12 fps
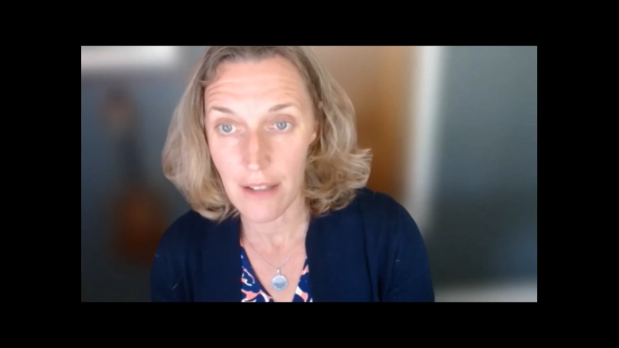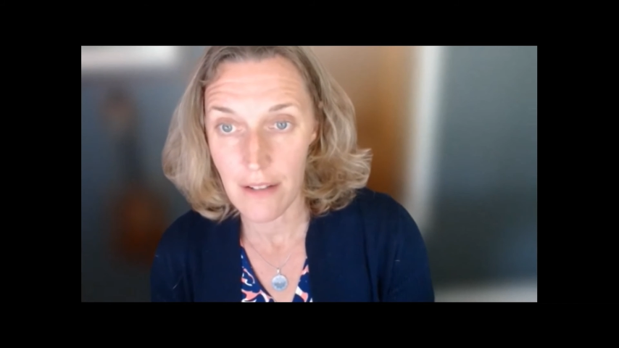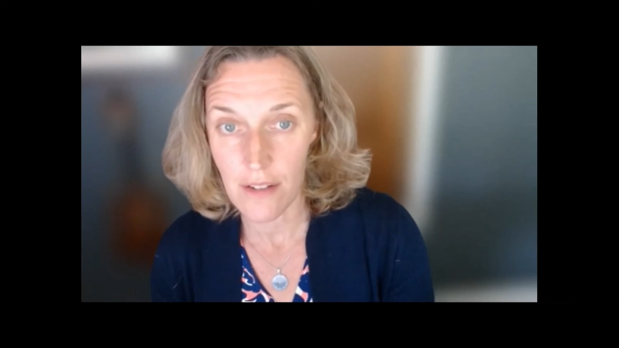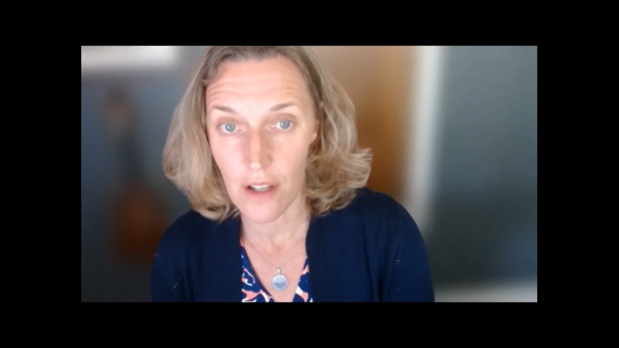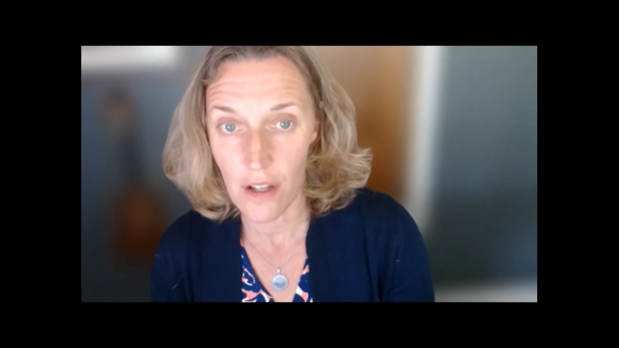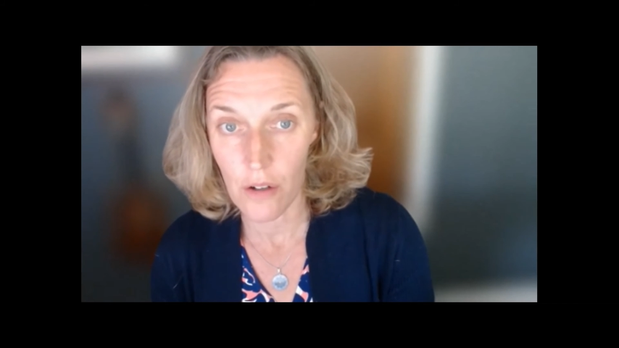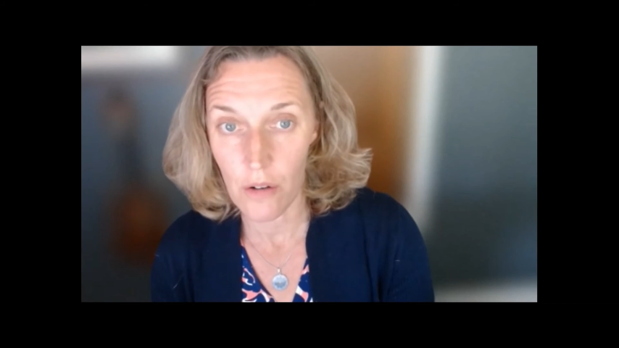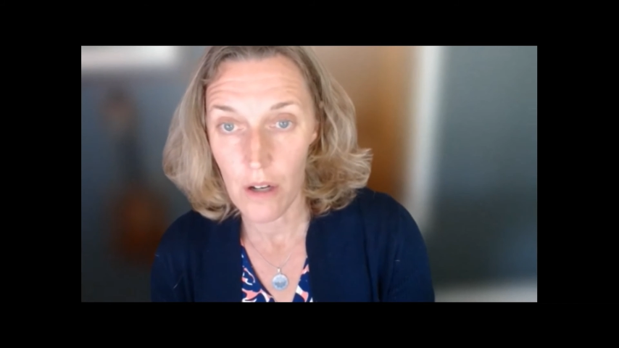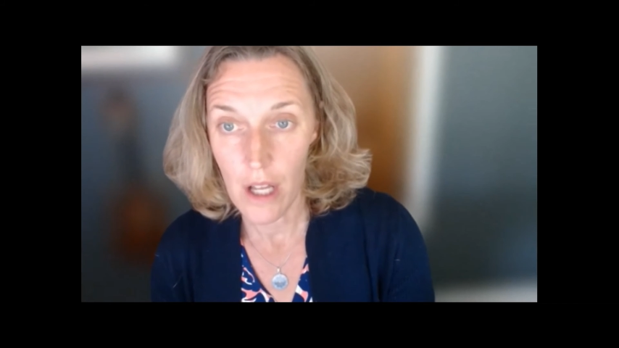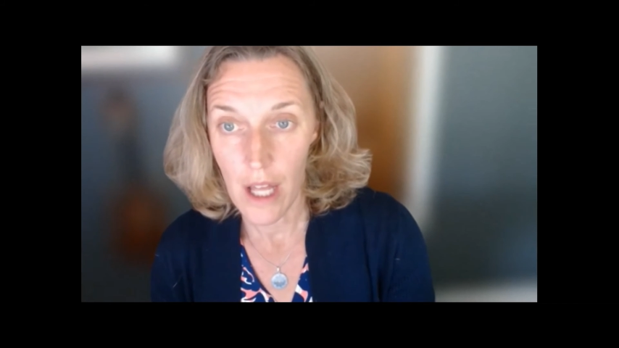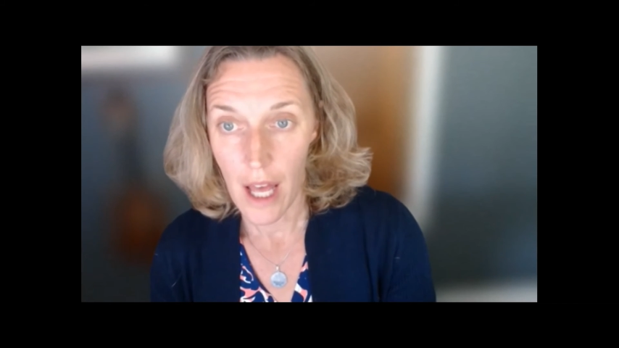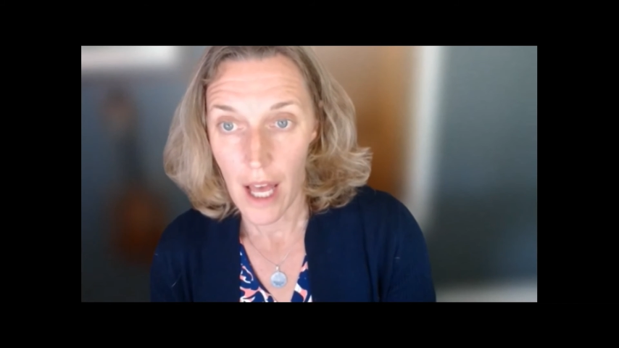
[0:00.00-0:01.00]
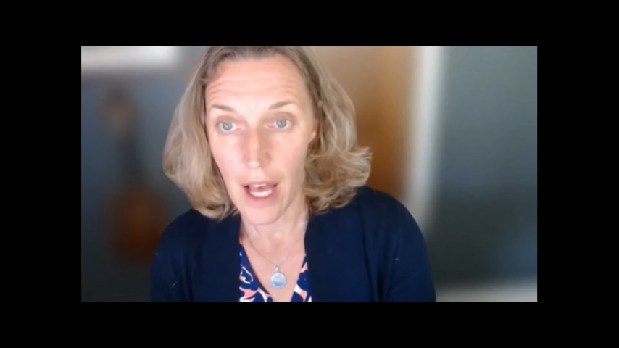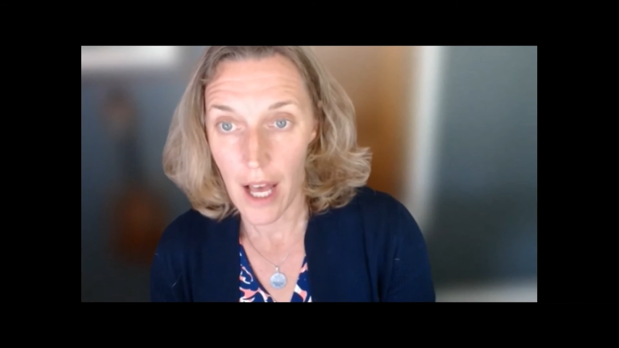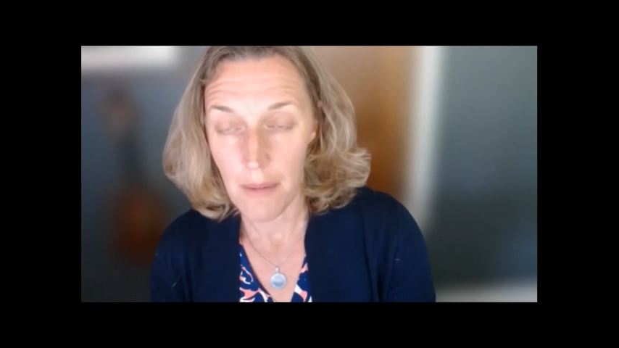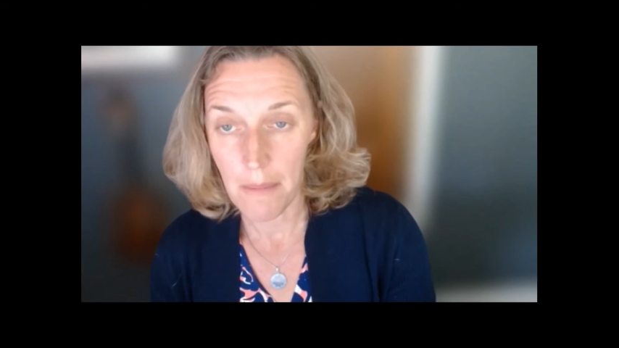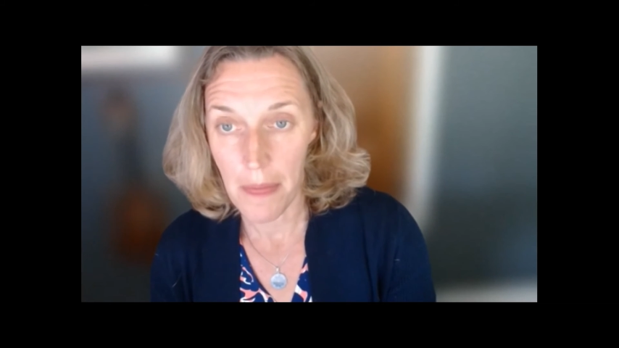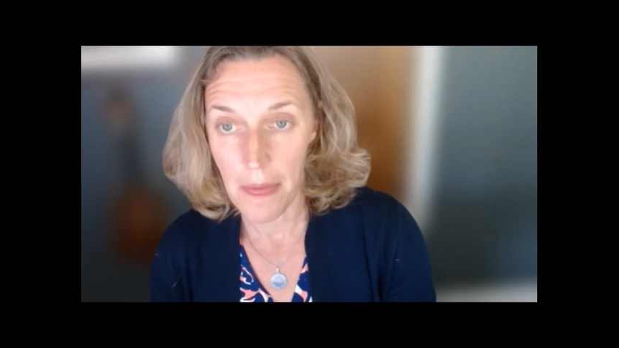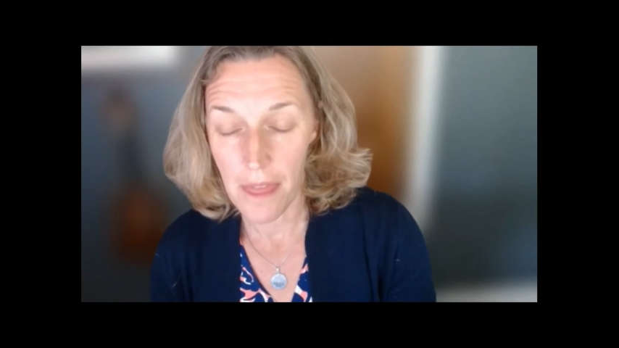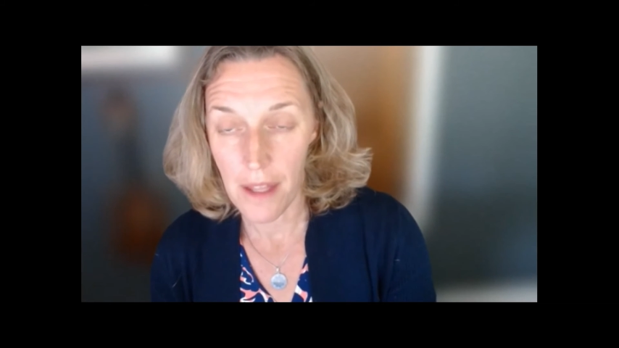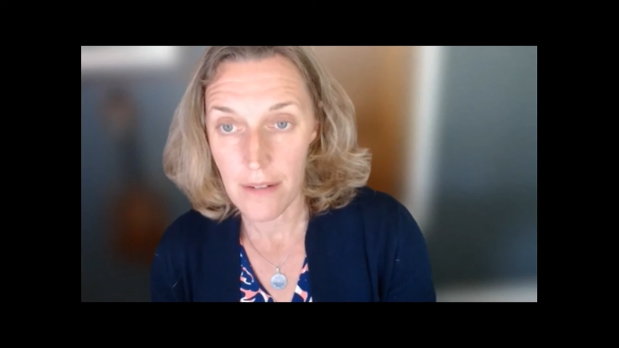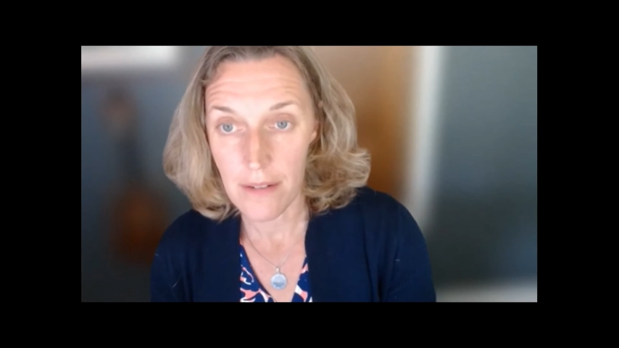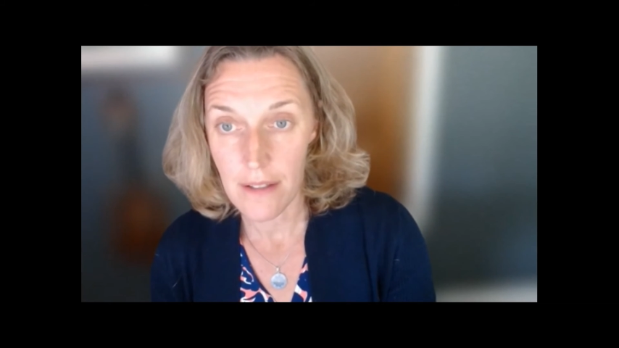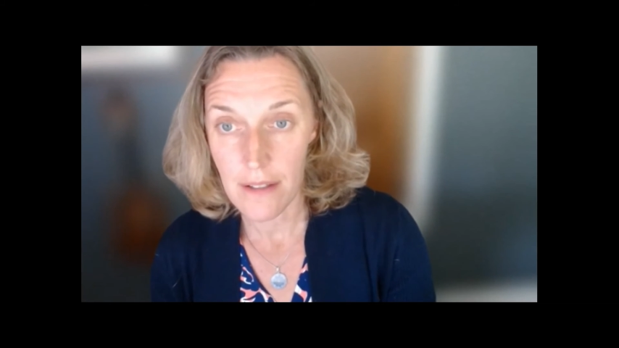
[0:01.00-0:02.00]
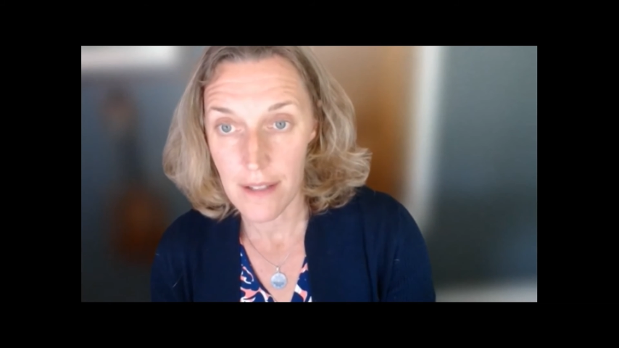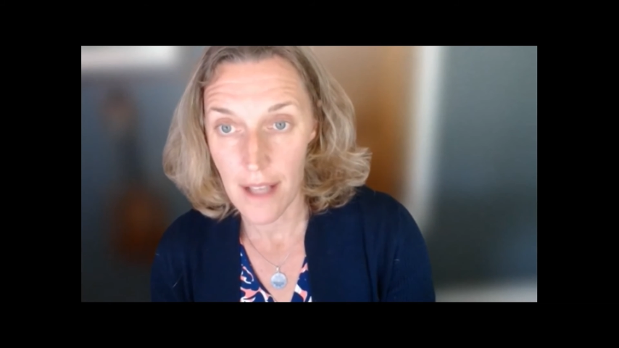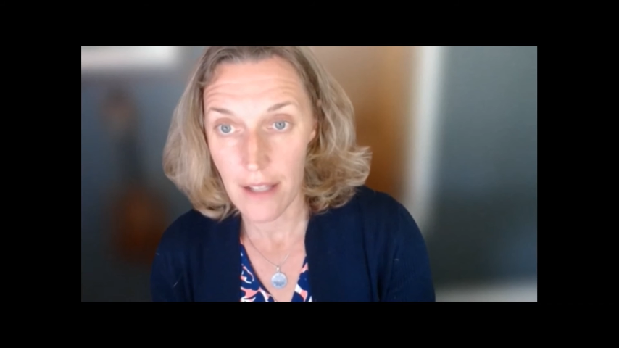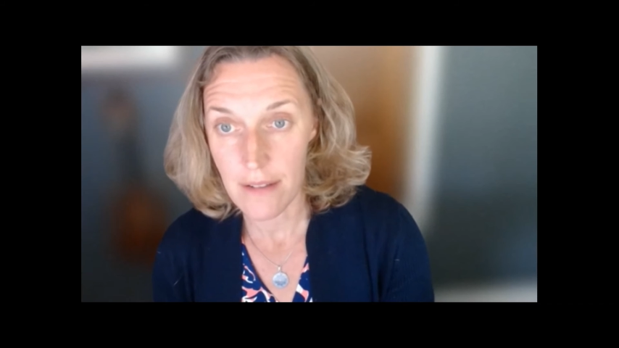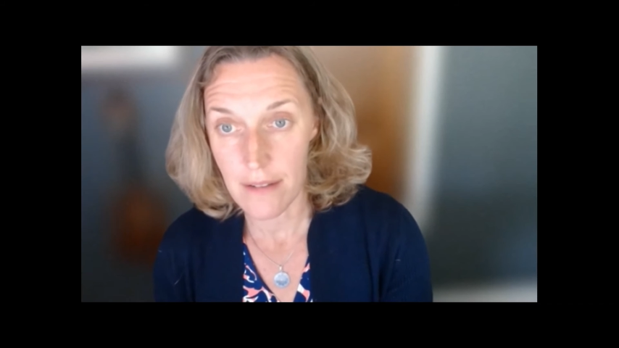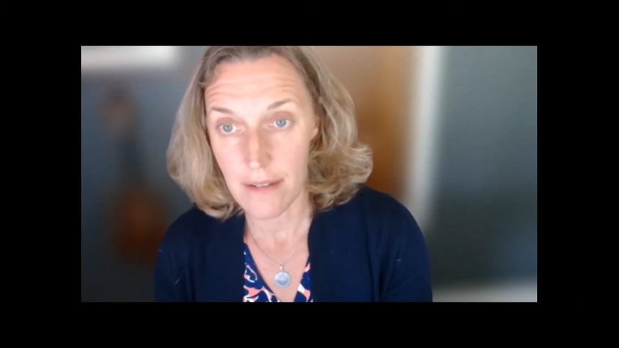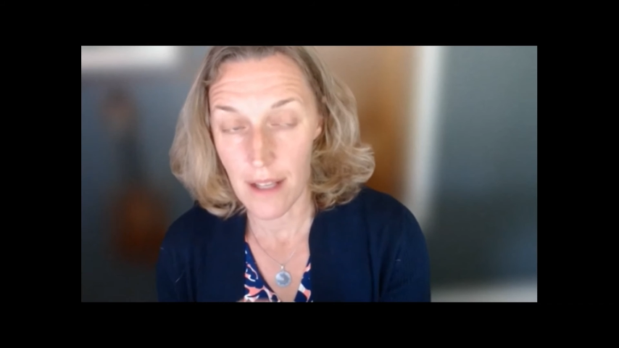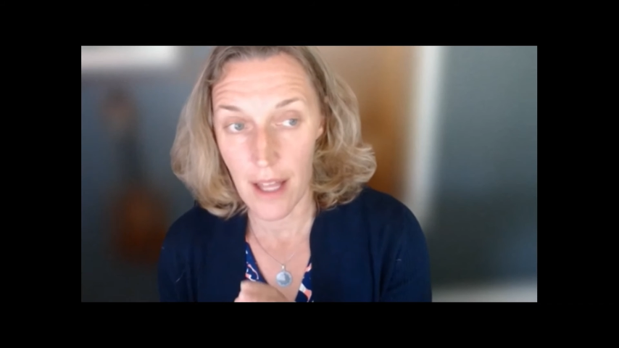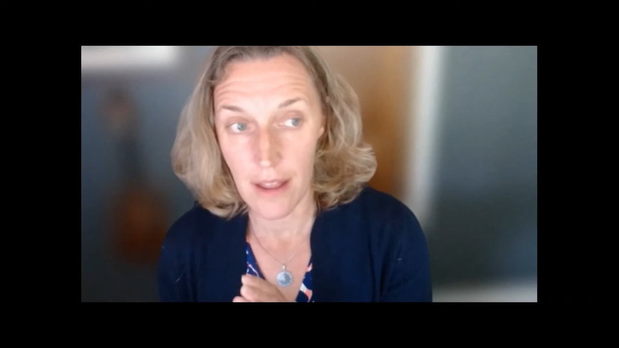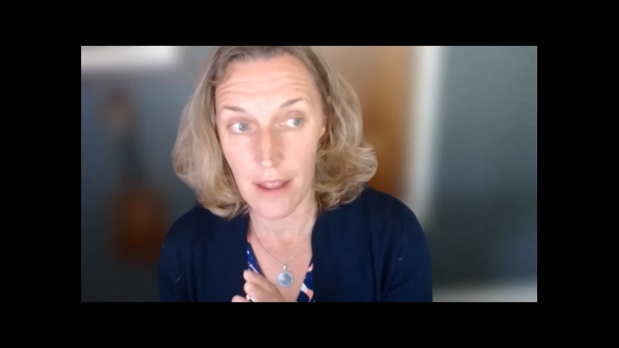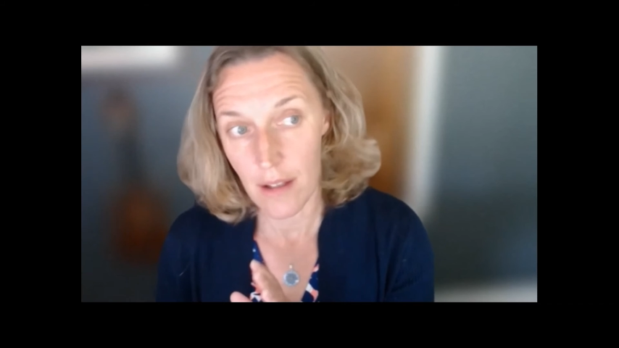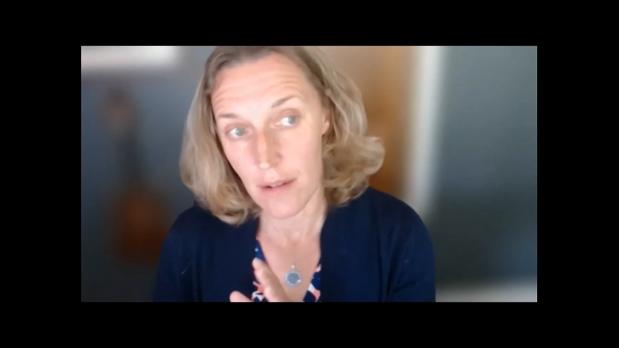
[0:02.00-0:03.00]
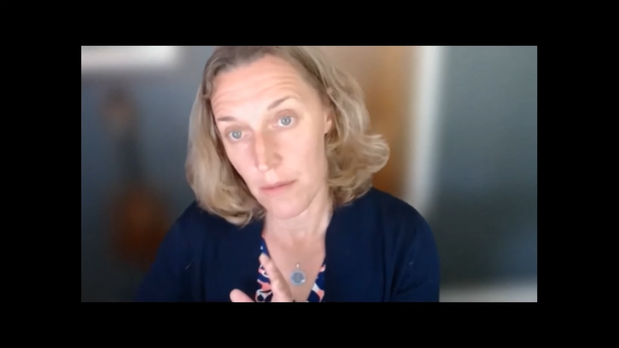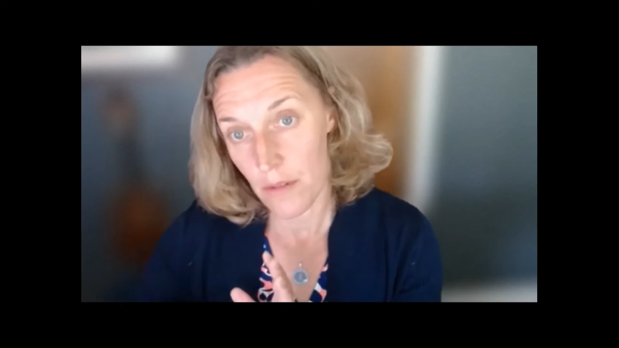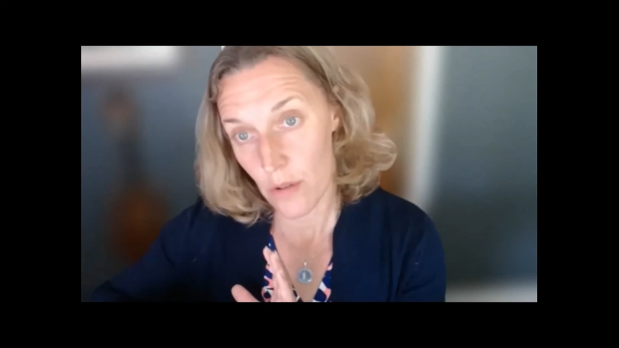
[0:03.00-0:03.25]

And so the success and the